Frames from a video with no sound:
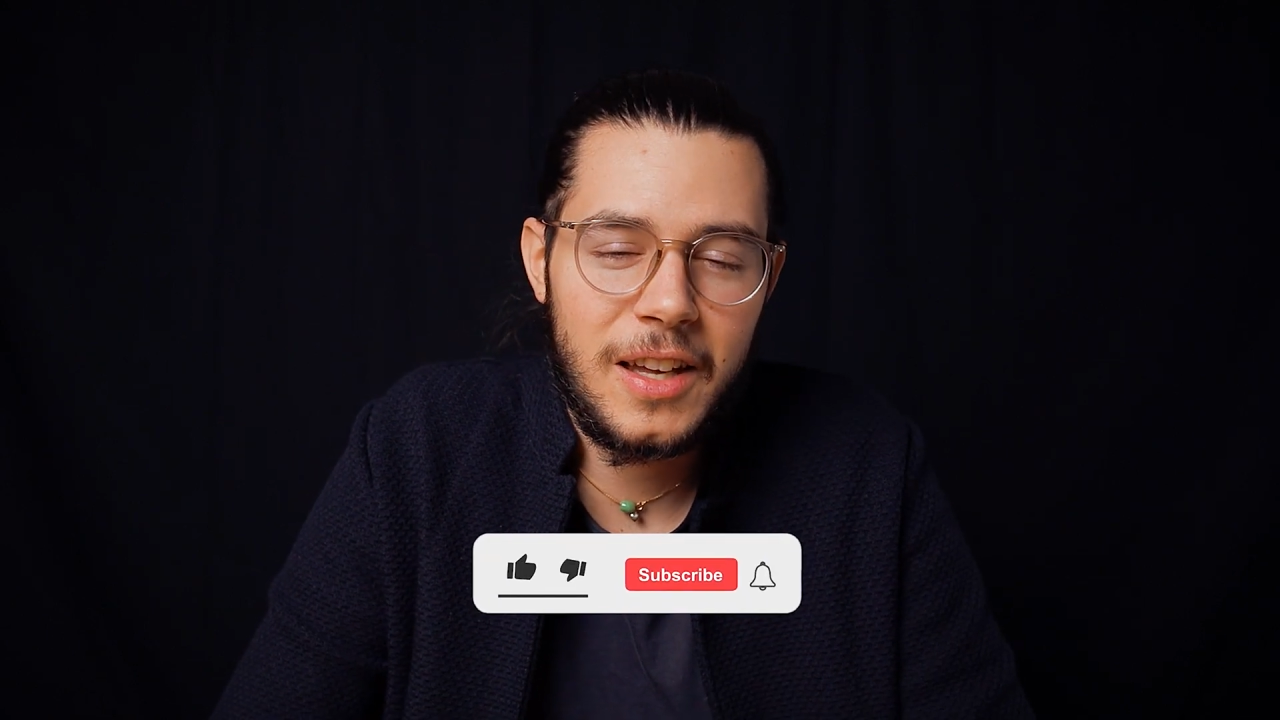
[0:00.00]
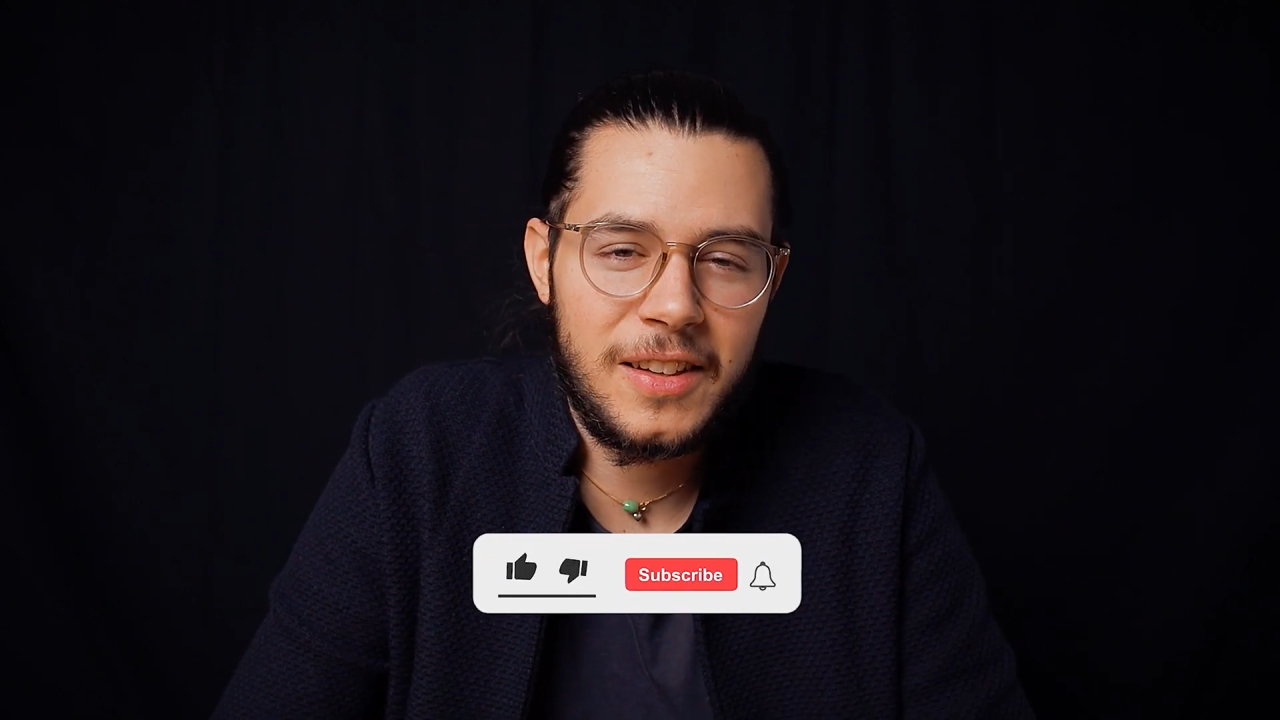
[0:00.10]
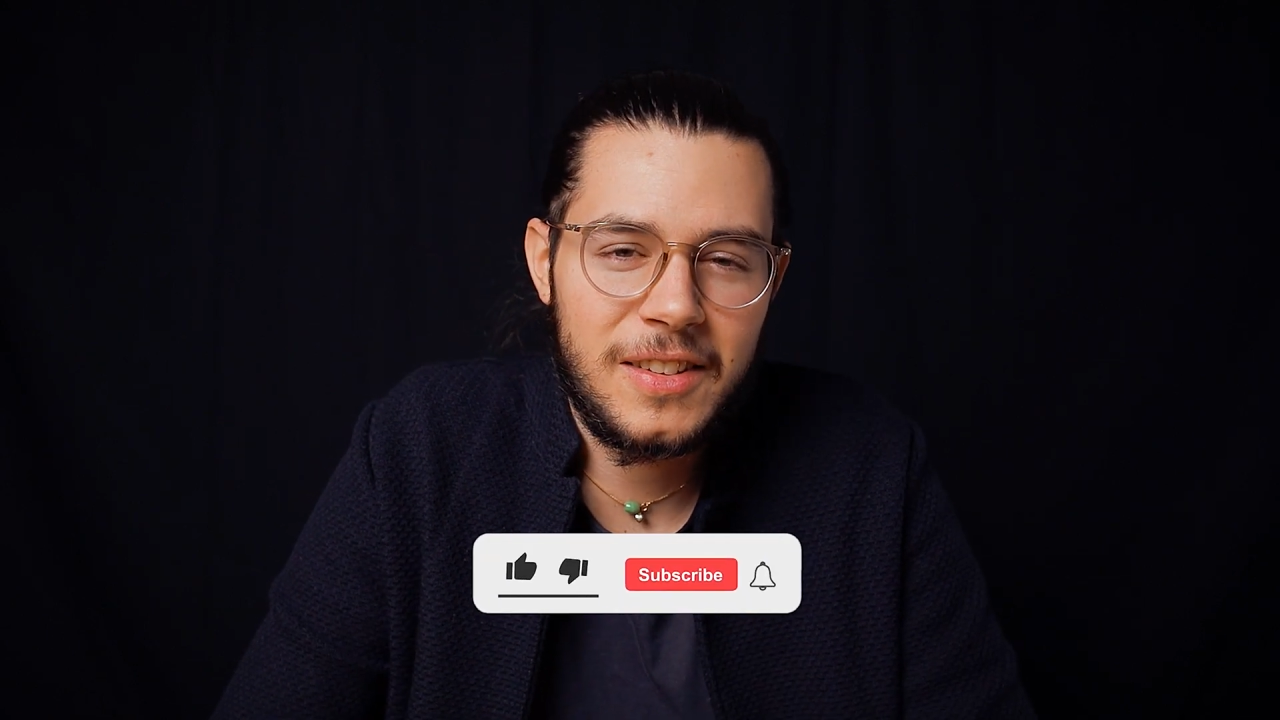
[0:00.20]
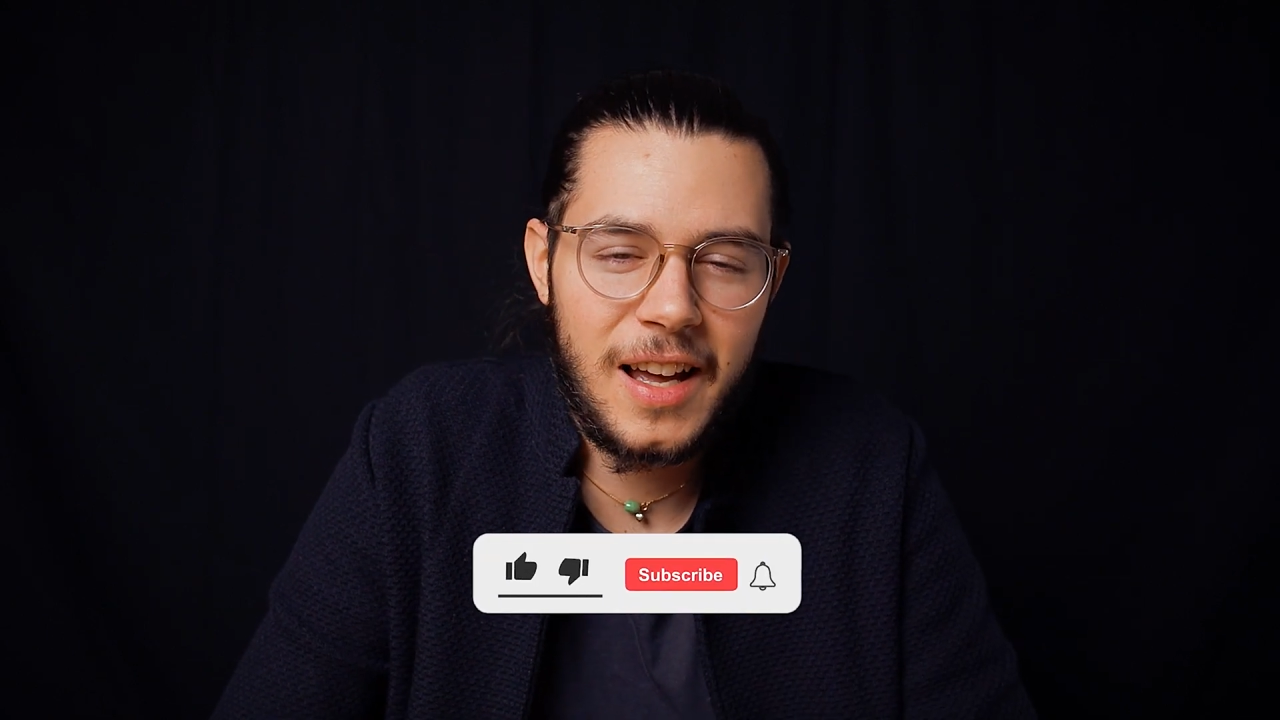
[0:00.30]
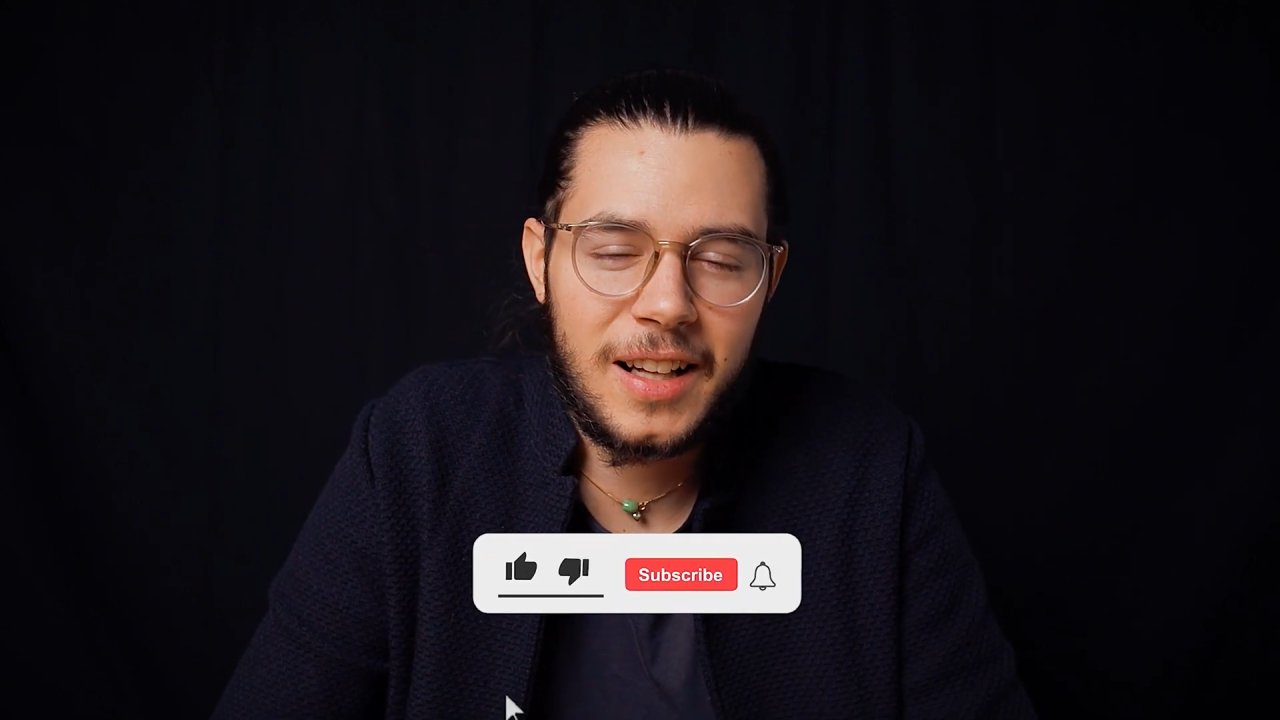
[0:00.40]

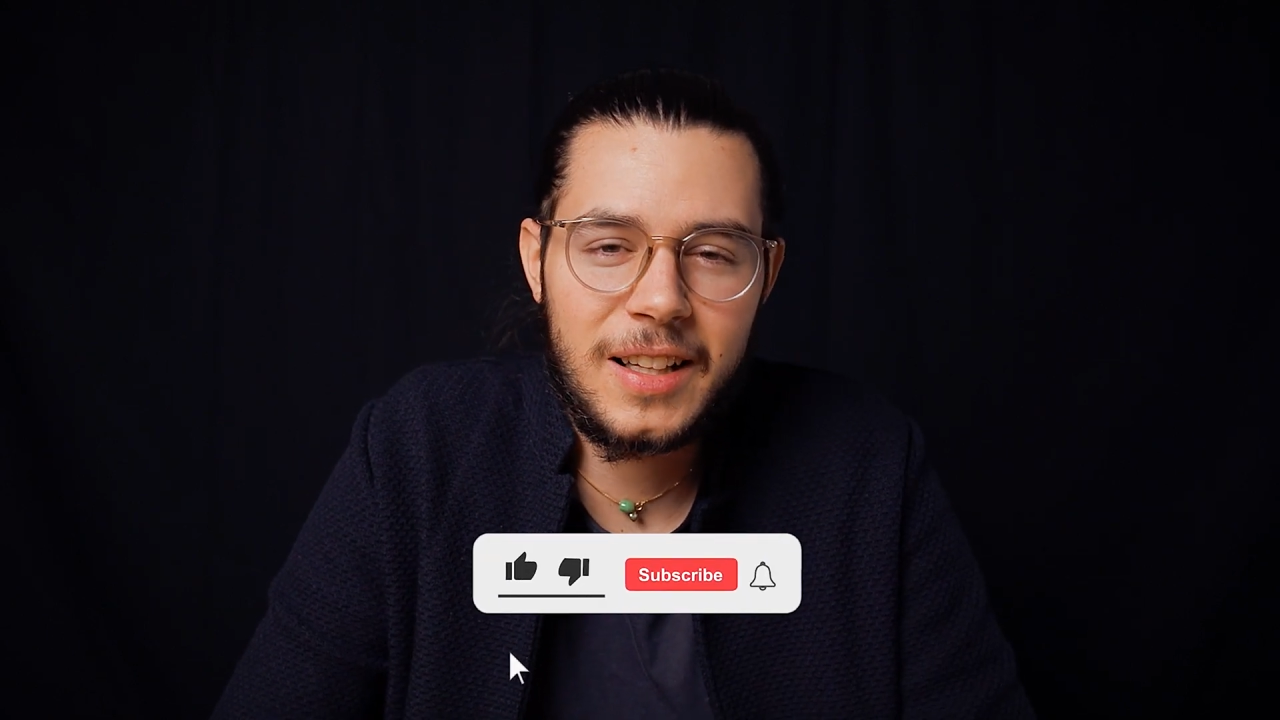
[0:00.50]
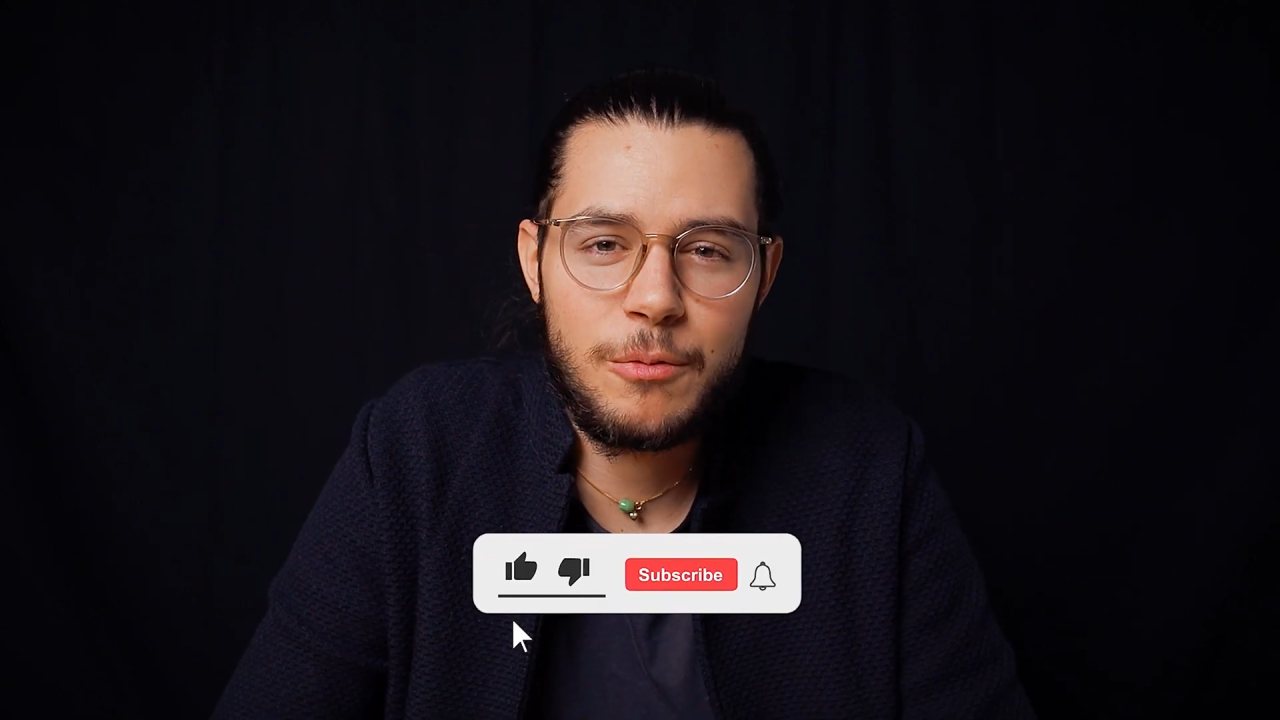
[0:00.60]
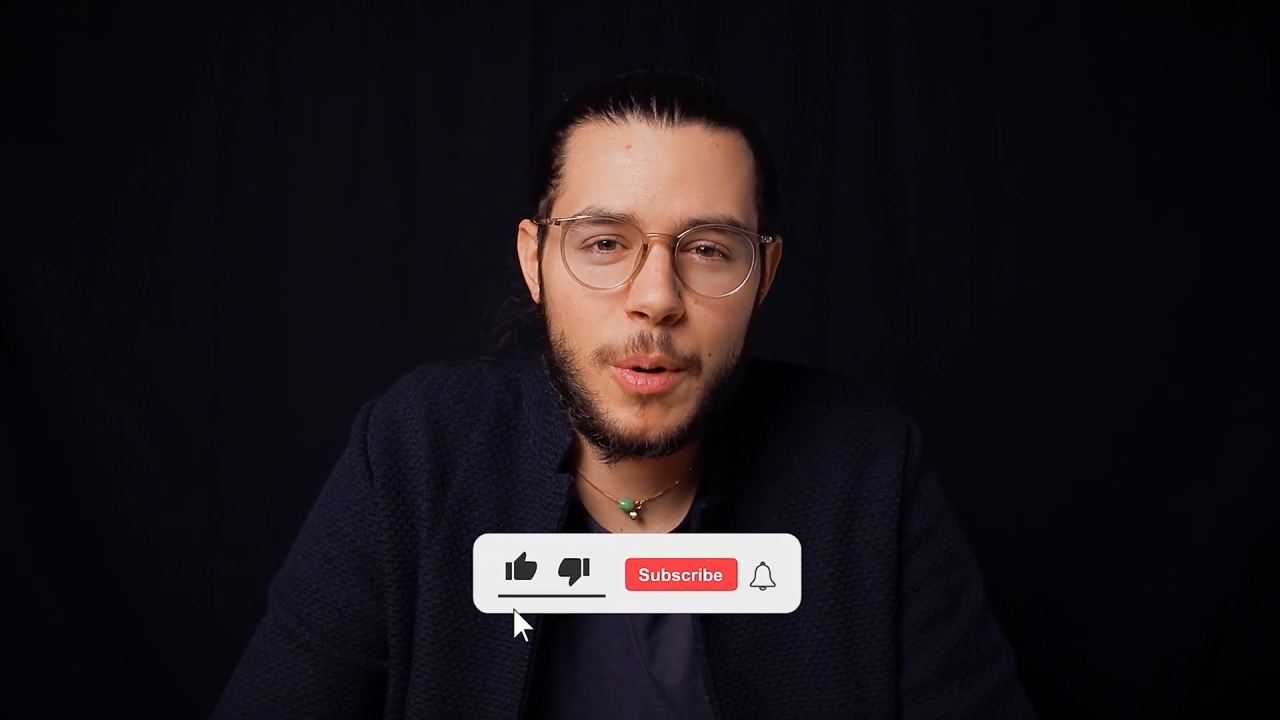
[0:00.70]
exactly